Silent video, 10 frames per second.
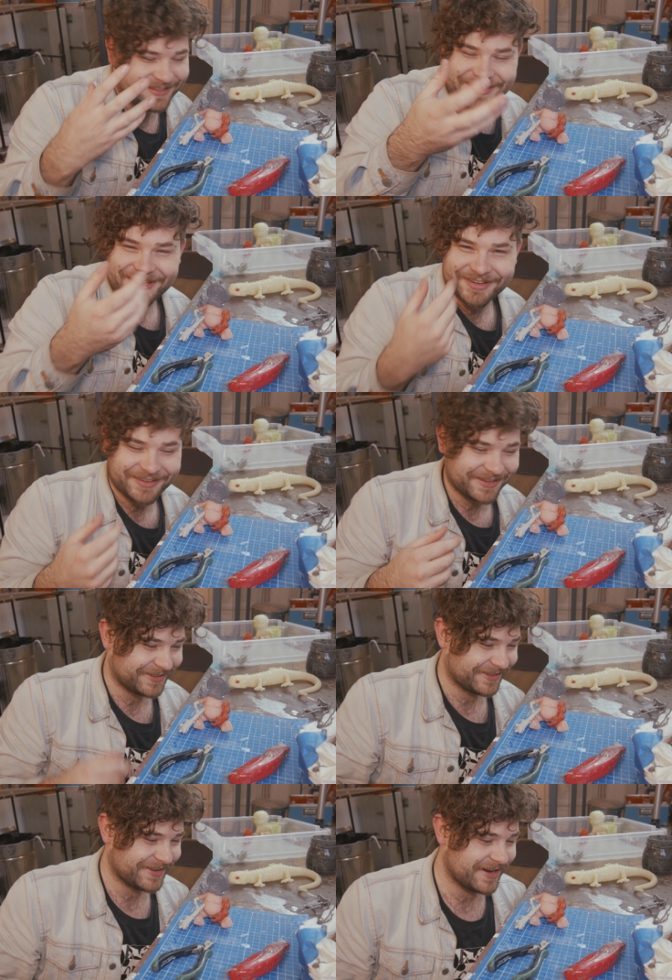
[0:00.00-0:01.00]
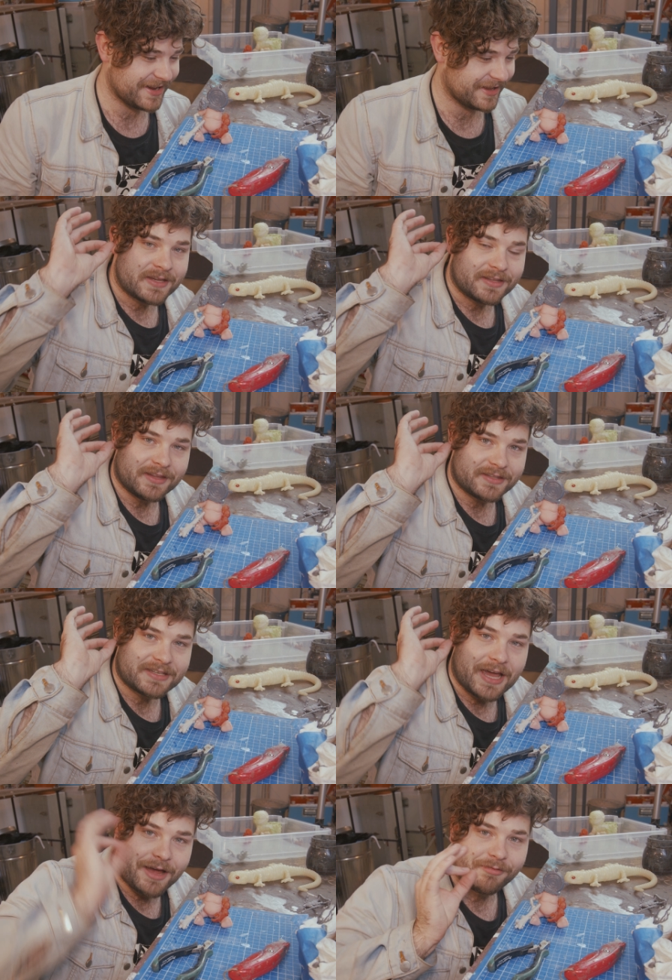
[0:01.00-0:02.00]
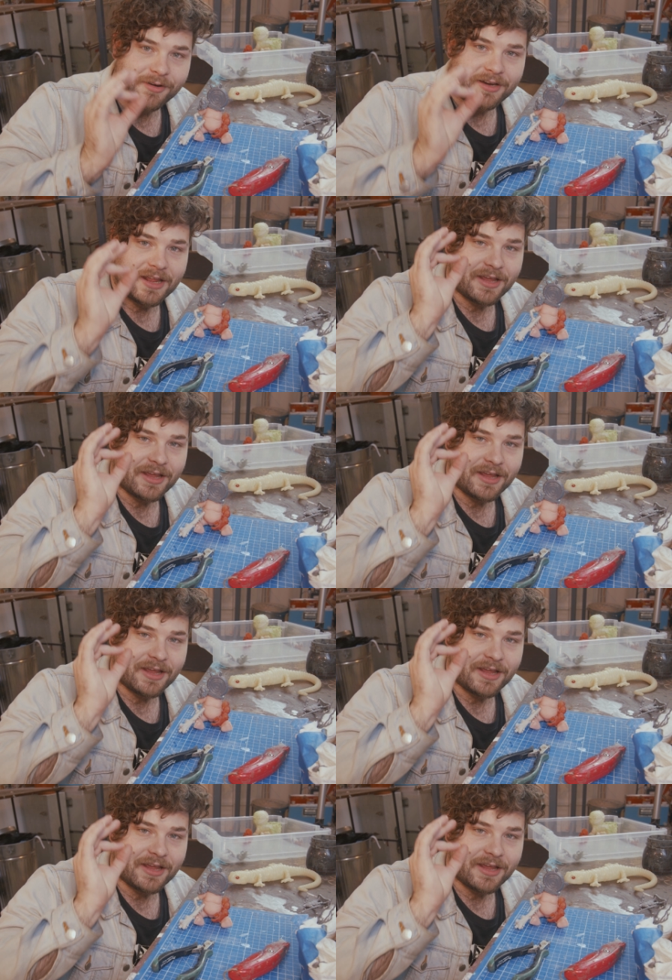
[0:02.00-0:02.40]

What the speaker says: going on right here. Let's cover it